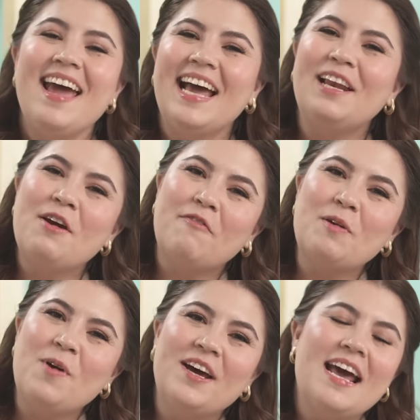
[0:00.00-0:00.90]
Hello
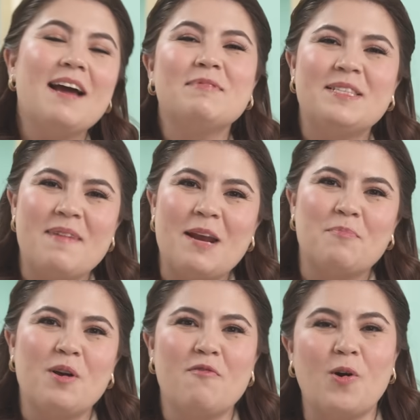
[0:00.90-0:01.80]
everyone, I'm Samantha
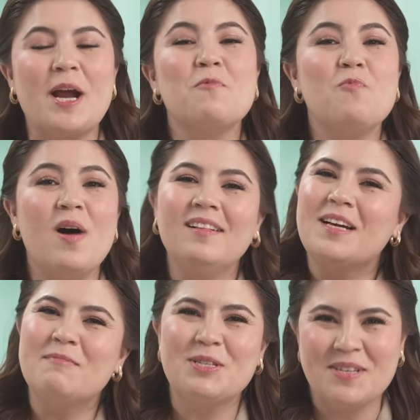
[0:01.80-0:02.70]
Purvor and
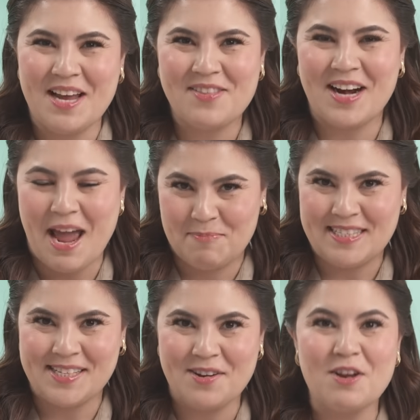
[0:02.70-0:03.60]
welcome to another
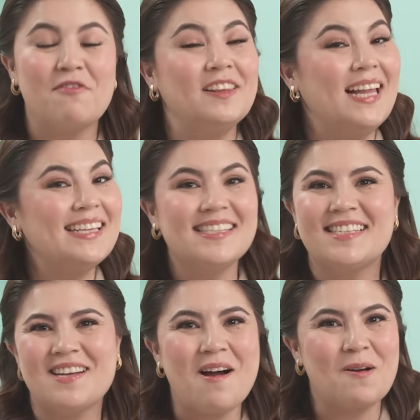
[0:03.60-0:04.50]
episode of Let's
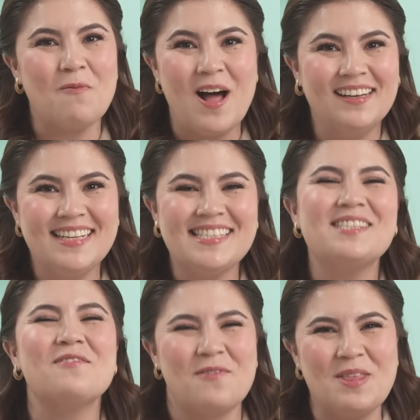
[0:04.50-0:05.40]
Talk Wellness
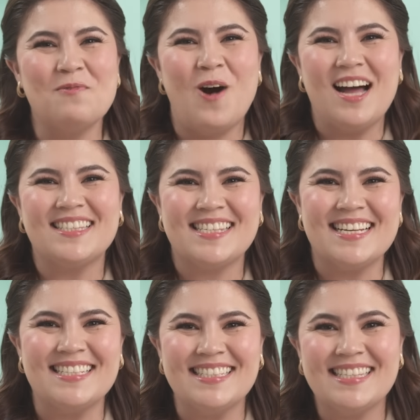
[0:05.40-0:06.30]
with
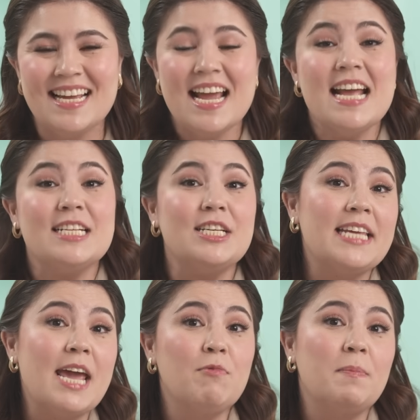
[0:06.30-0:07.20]
Watsons.
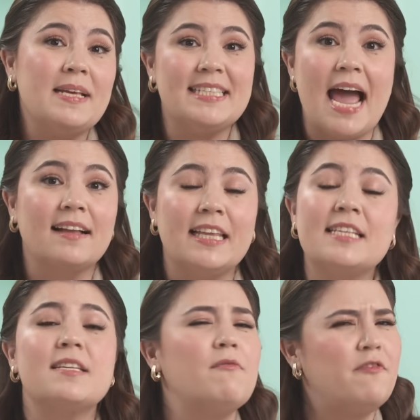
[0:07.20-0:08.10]
Today we'll be tackling
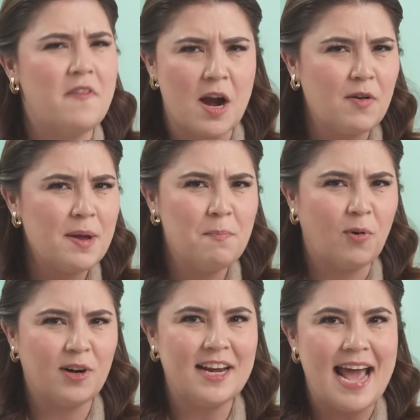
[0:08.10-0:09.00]
some very
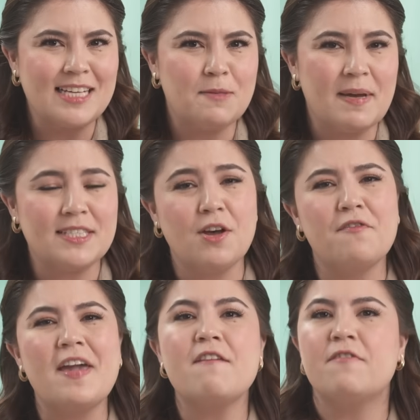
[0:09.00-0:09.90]
important aspects
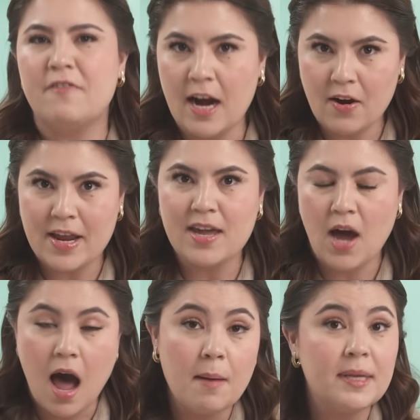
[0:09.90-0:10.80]
of a very
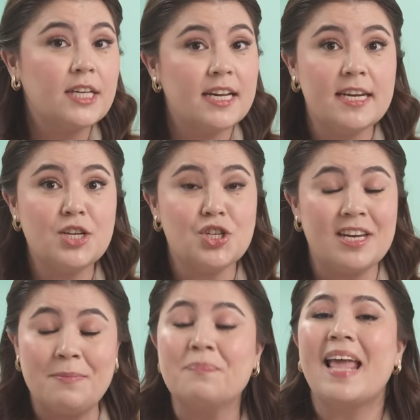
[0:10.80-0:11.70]
common
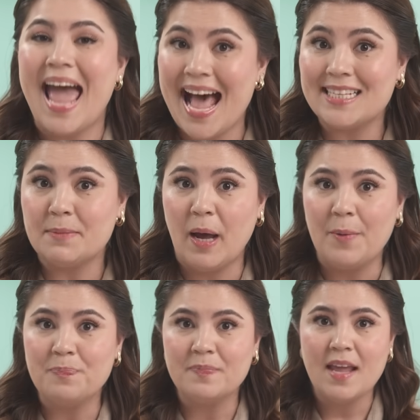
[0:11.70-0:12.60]
condition, asthma,